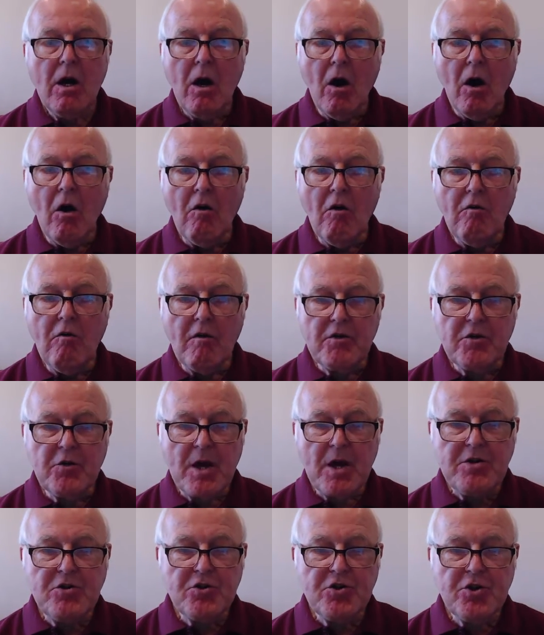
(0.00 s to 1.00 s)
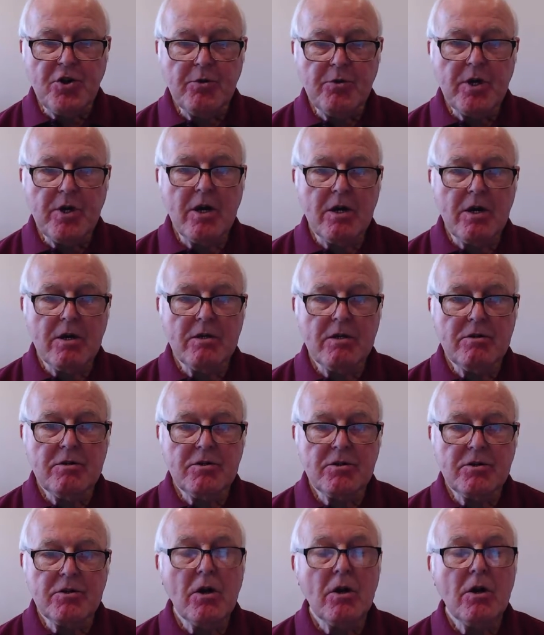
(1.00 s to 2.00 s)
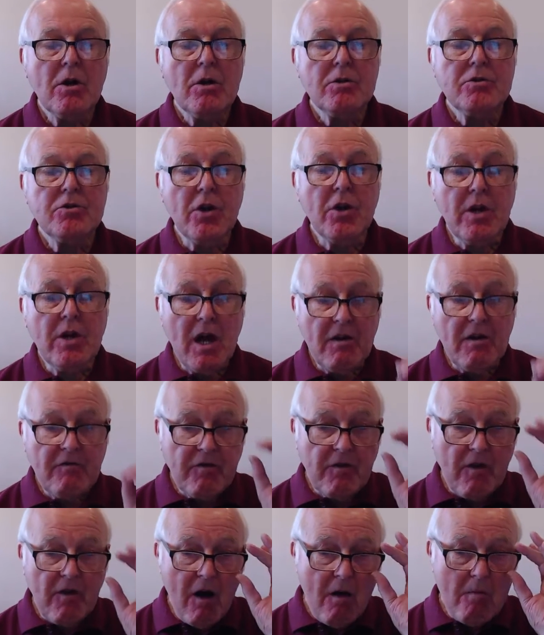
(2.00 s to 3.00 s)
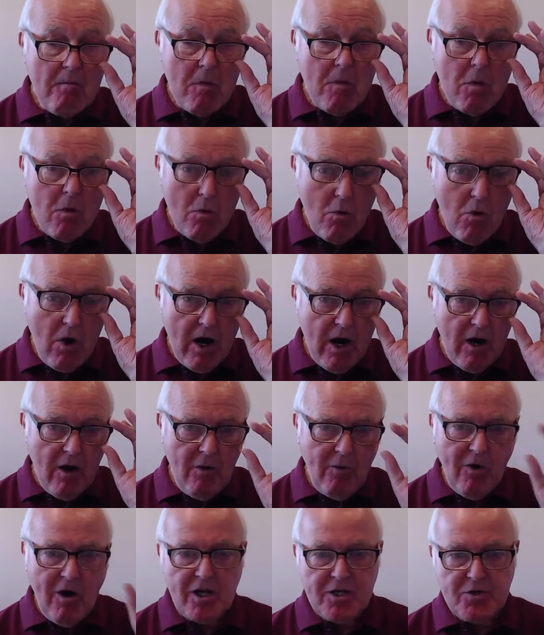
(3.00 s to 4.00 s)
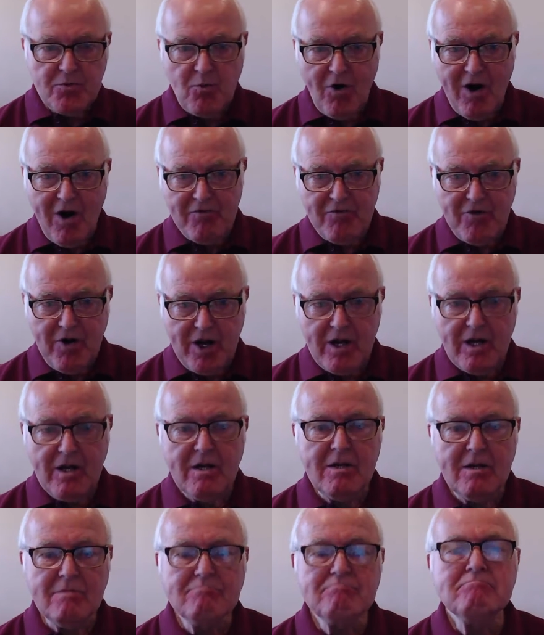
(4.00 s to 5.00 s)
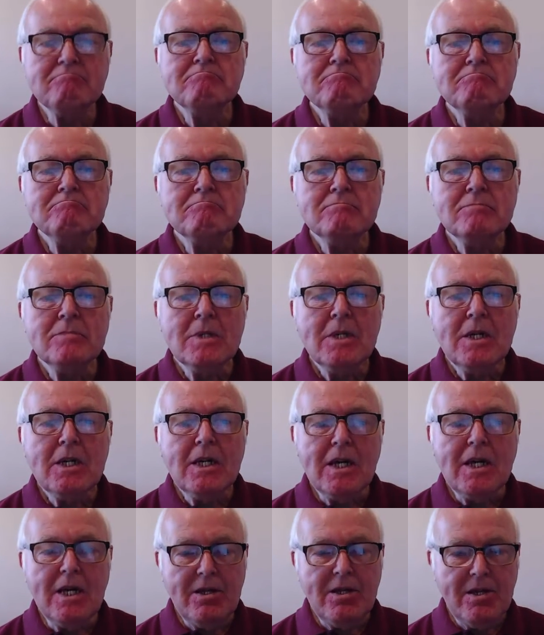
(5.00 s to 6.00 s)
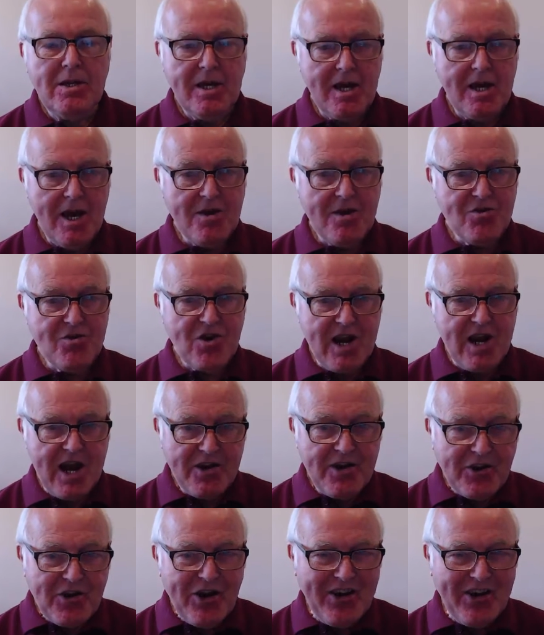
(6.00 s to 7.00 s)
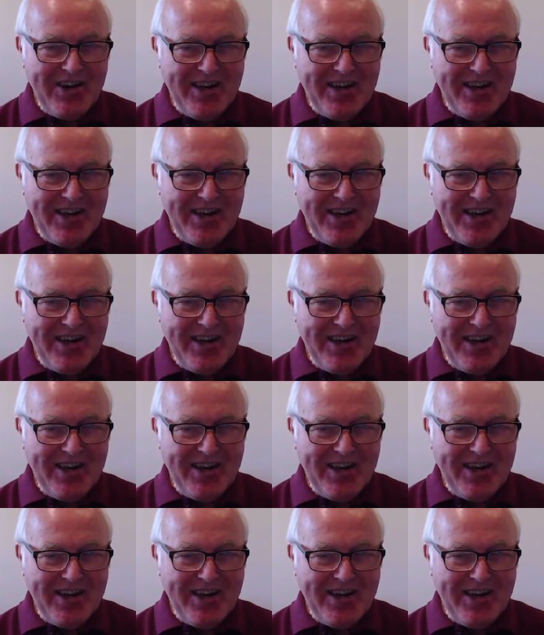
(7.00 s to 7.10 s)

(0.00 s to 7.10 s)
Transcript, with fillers: over twenty-two years to get from where I was wandering in the internet,